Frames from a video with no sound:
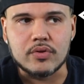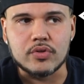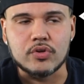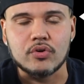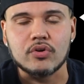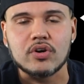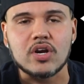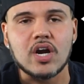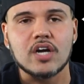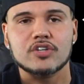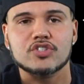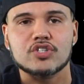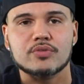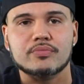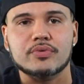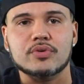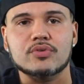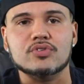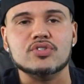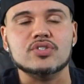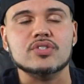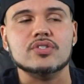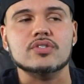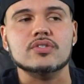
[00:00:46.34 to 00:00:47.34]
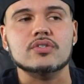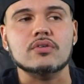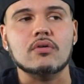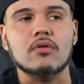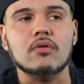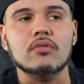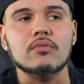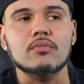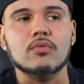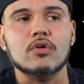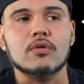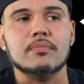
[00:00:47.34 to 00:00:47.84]
your contributions
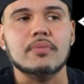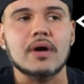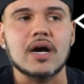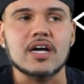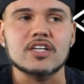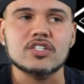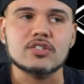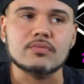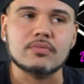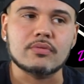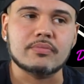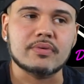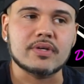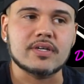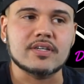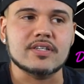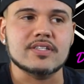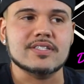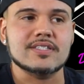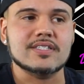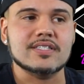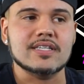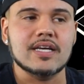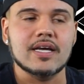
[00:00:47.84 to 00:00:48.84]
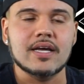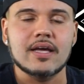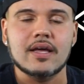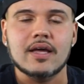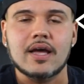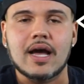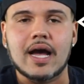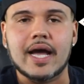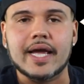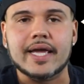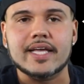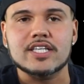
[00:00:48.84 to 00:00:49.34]
all the more possible, because
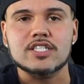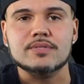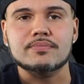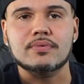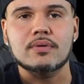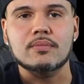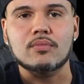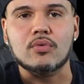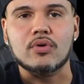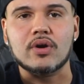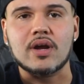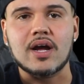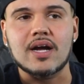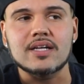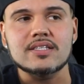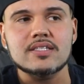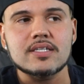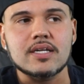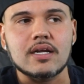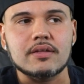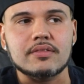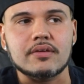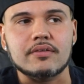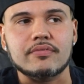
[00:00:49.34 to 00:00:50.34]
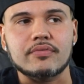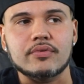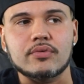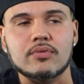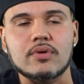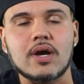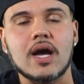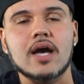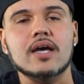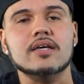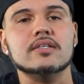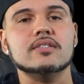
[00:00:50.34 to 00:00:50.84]
I get to put more content out there for you
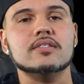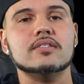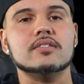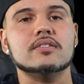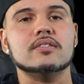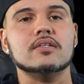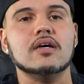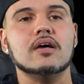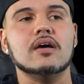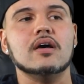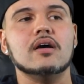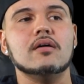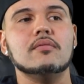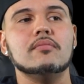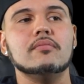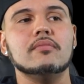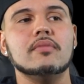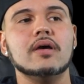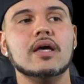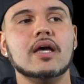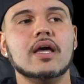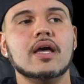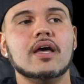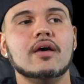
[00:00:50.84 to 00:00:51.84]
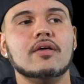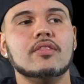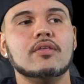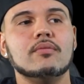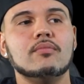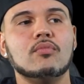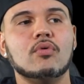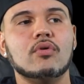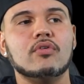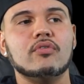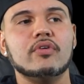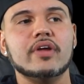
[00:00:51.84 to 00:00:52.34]
guys. The
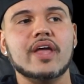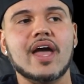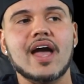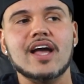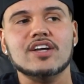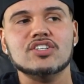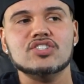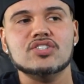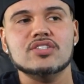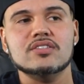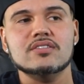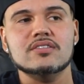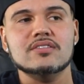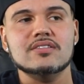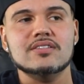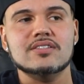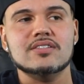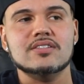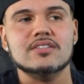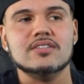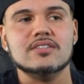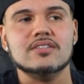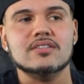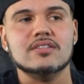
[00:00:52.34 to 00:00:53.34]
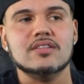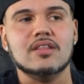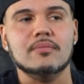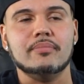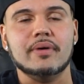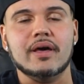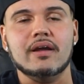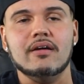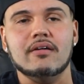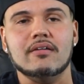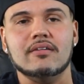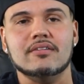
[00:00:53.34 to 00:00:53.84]
more reactions, the
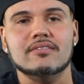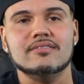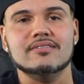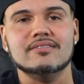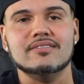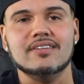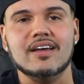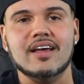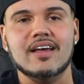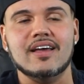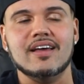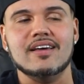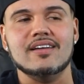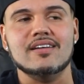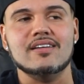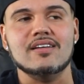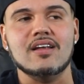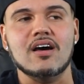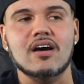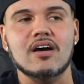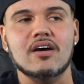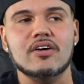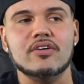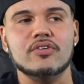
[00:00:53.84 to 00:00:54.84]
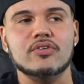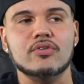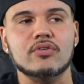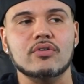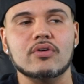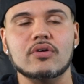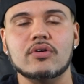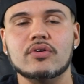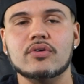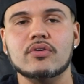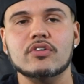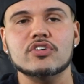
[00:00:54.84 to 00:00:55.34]
better. And
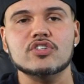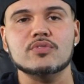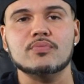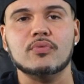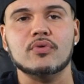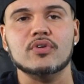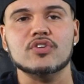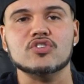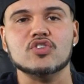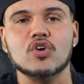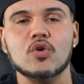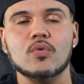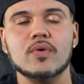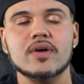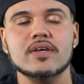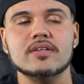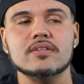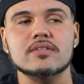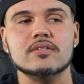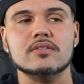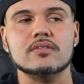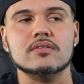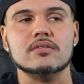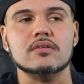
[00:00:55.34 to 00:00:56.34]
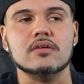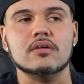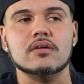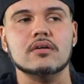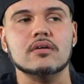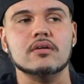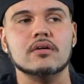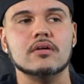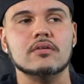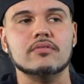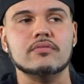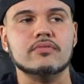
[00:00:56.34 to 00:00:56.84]
your support is always
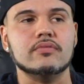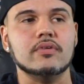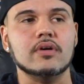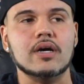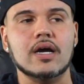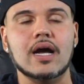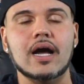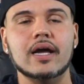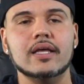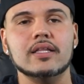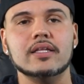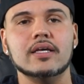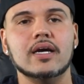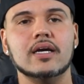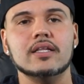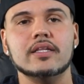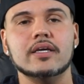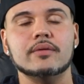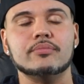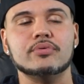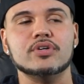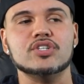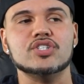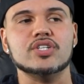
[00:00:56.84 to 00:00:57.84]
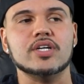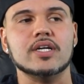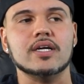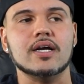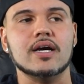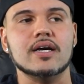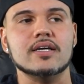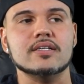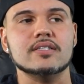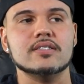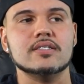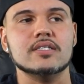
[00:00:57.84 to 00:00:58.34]
highly appreciated,
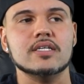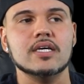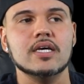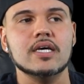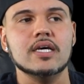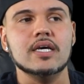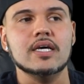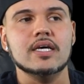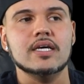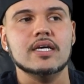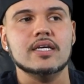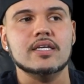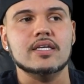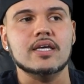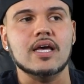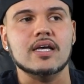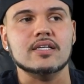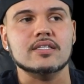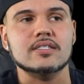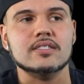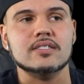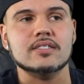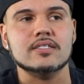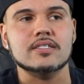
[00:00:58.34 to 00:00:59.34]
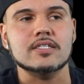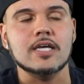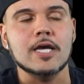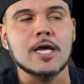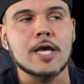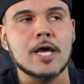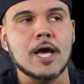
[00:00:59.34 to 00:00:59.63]
guys. Yes.